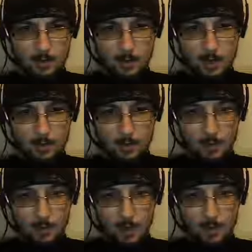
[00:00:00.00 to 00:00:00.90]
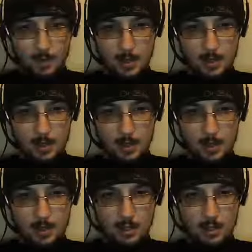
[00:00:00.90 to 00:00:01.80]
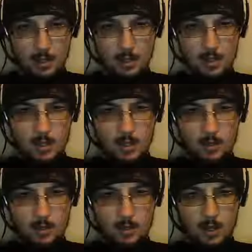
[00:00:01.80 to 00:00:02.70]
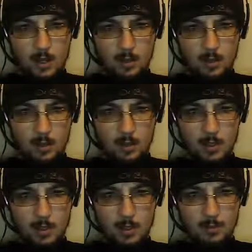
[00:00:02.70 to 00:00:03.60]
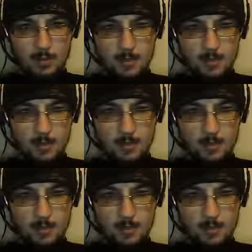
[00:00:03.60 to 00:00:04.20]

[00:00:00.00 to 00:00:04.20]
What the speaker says: that were copied only a couple of times.